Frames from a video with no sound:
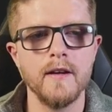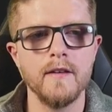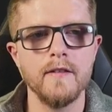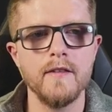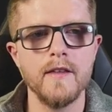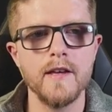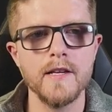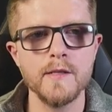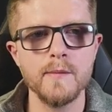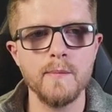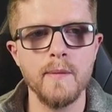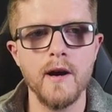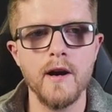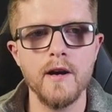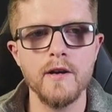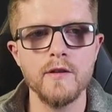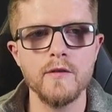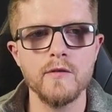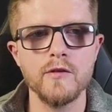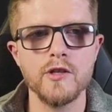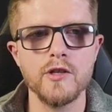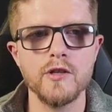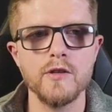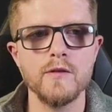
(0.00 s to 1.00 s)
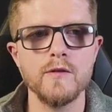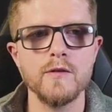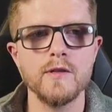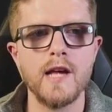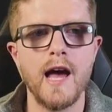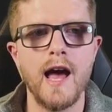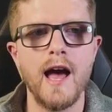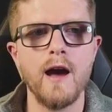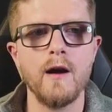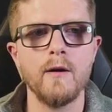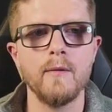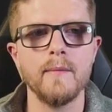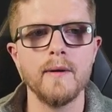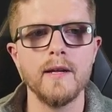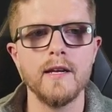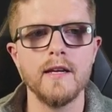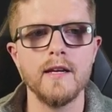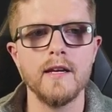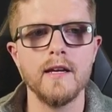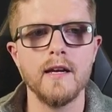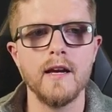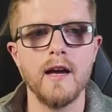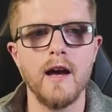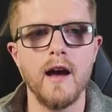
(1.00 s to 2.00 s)
This part, you choose how
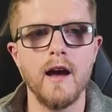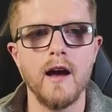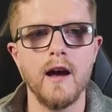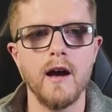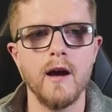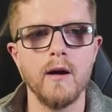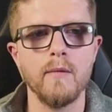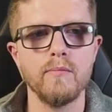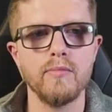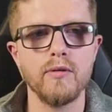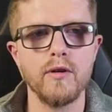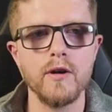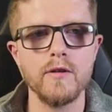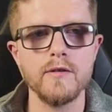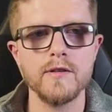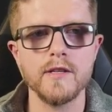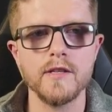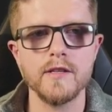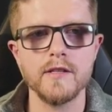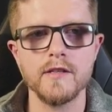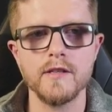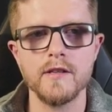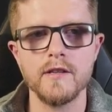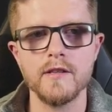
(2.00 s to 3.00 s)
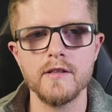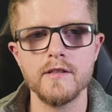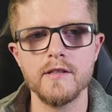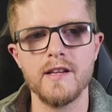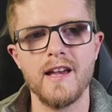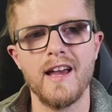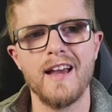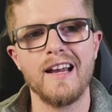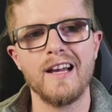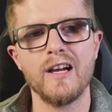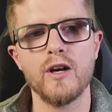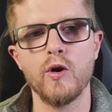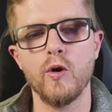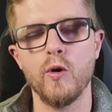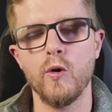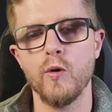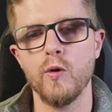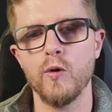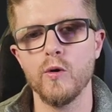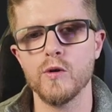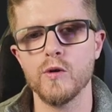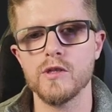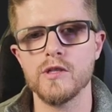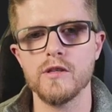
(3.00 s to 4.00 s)
many processors and
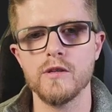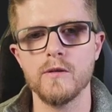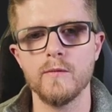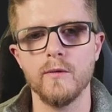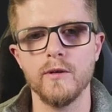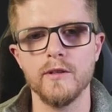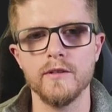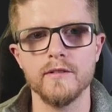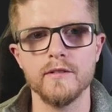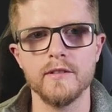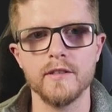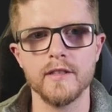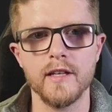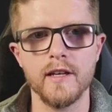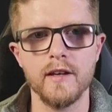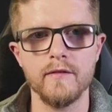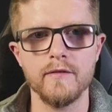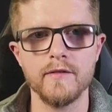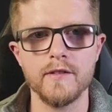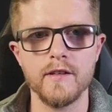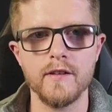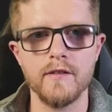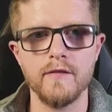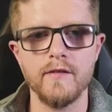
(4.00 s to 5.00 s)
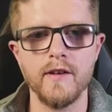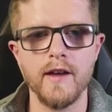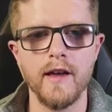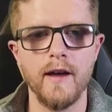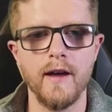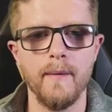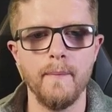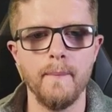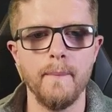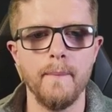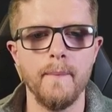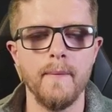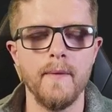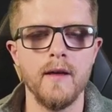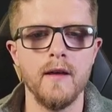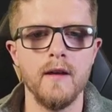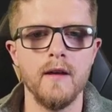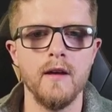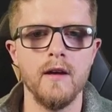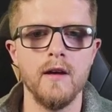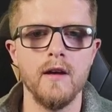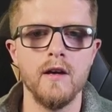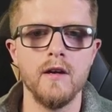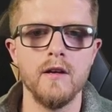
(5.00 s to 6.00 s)
cores you want to give to the VM.
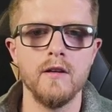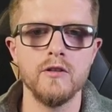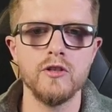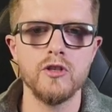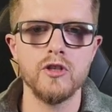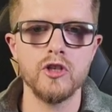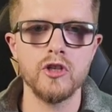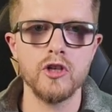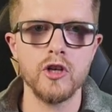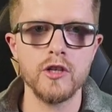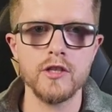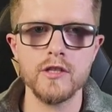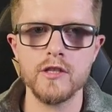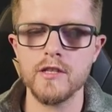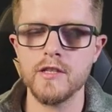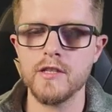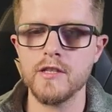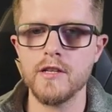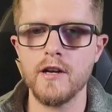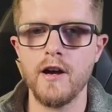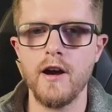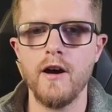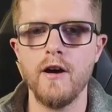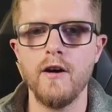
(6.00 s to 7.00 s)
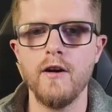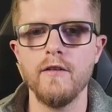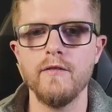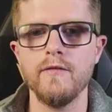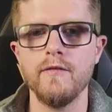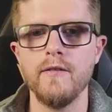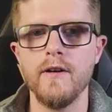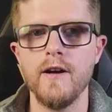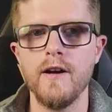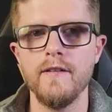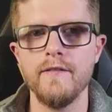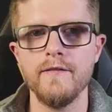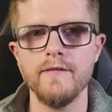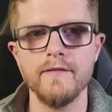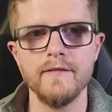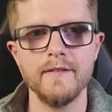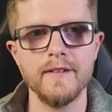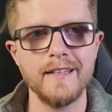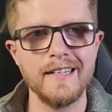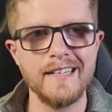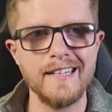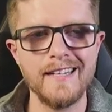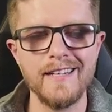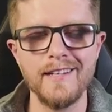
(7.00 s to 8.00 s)
Just to start off with,
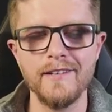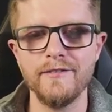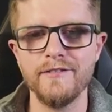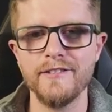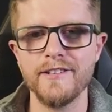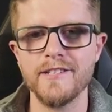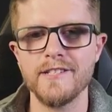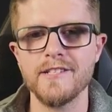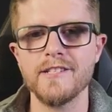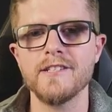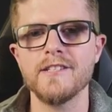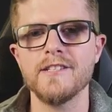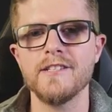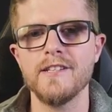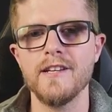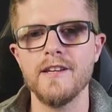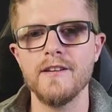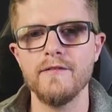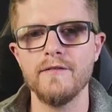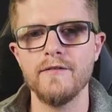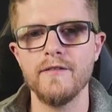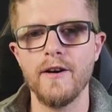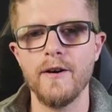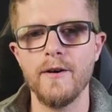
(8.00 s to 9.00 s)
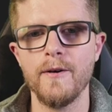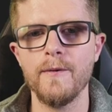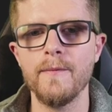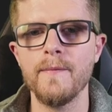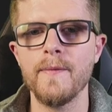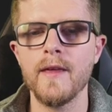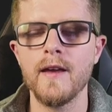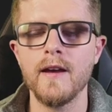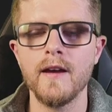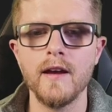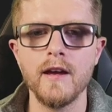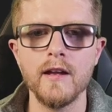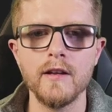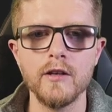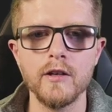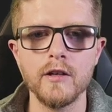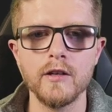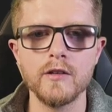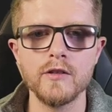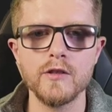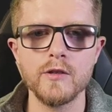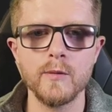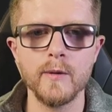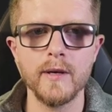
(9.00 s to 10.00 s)
leave this as default, and you
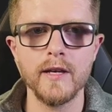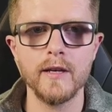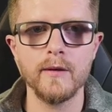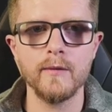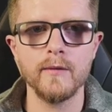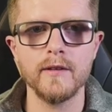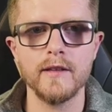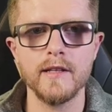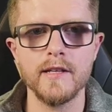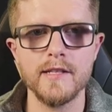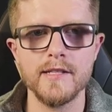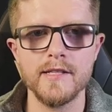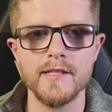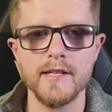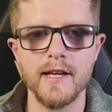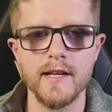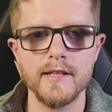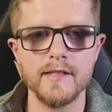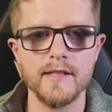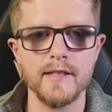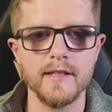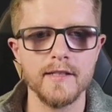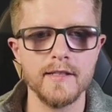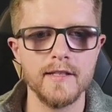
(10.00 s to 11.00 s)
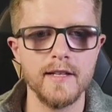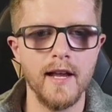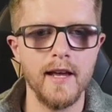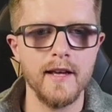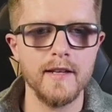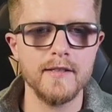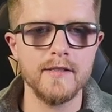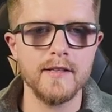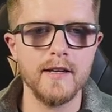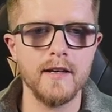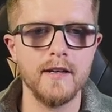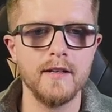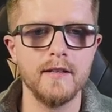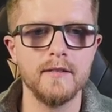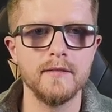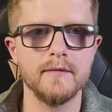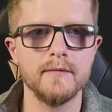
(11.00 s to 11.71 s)
can tweak with these settings later.